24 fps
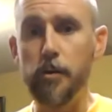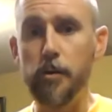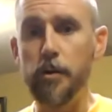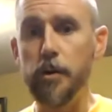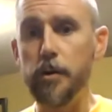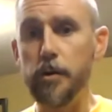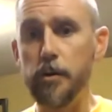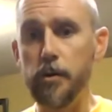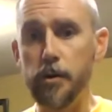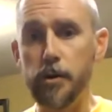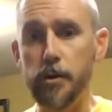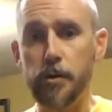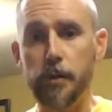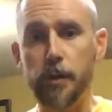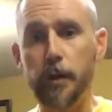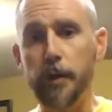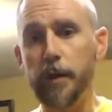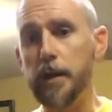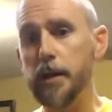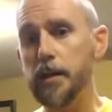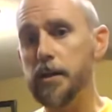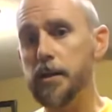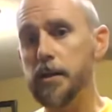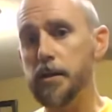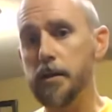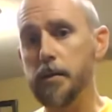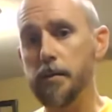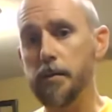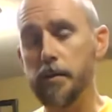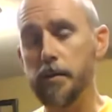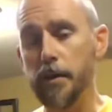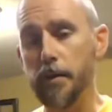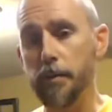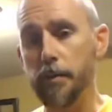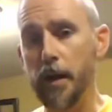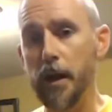newest release,
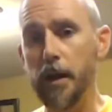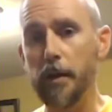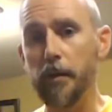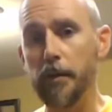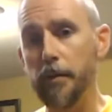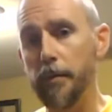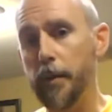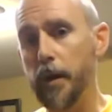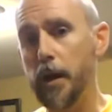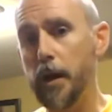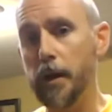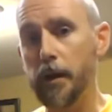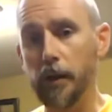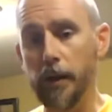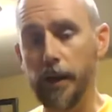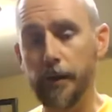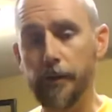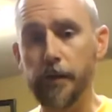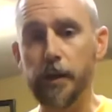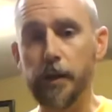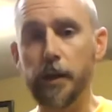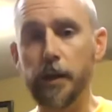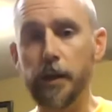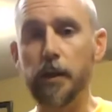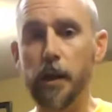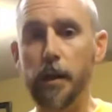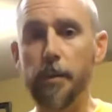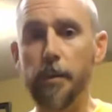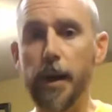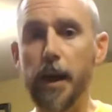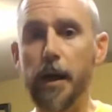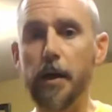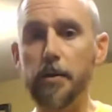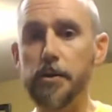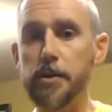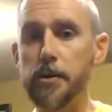the Bottled and Bond 11-year come
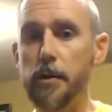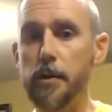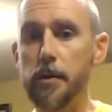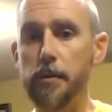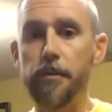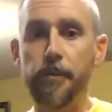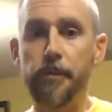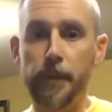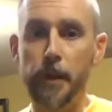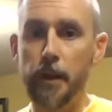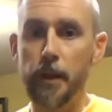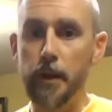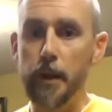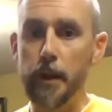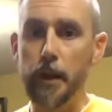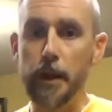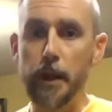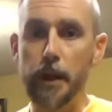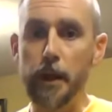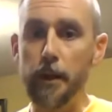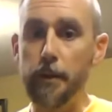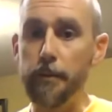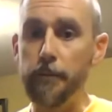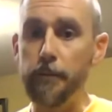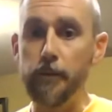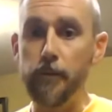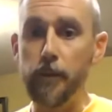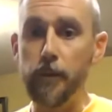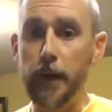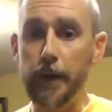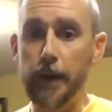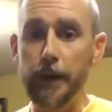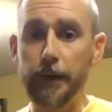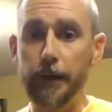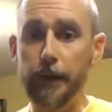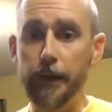out. So
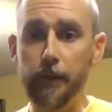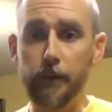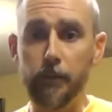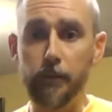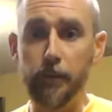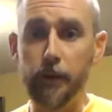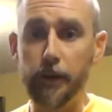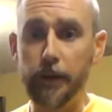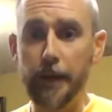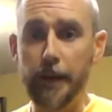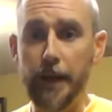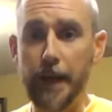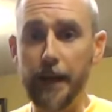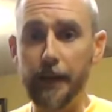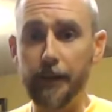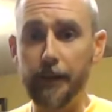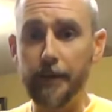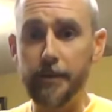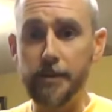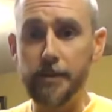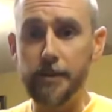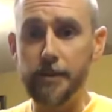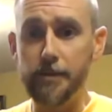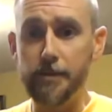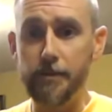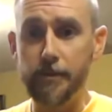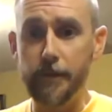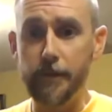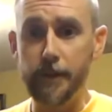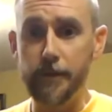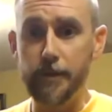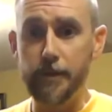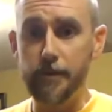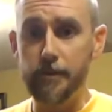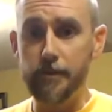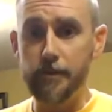I think with that,
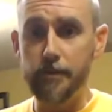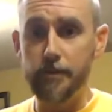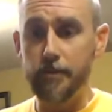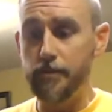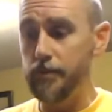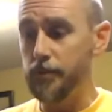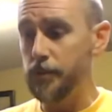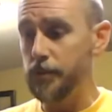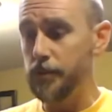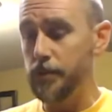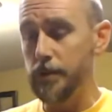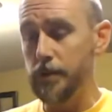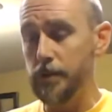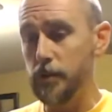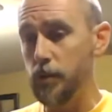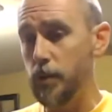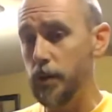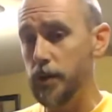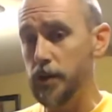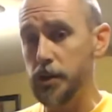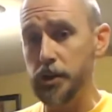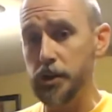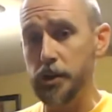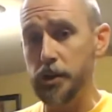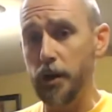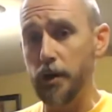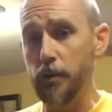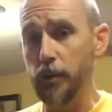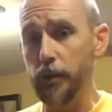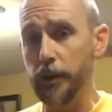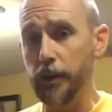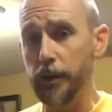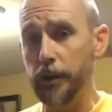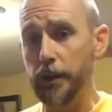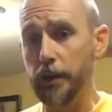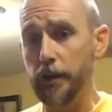let's you want to start
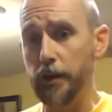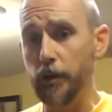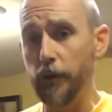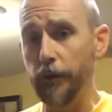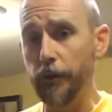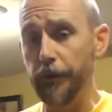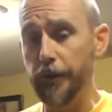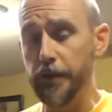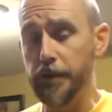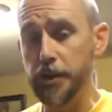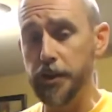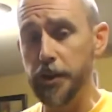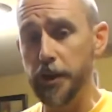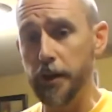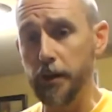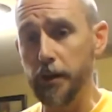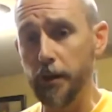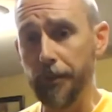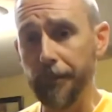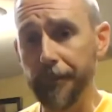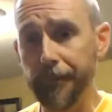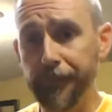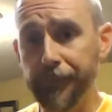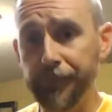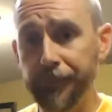with the Old Fitzgerald?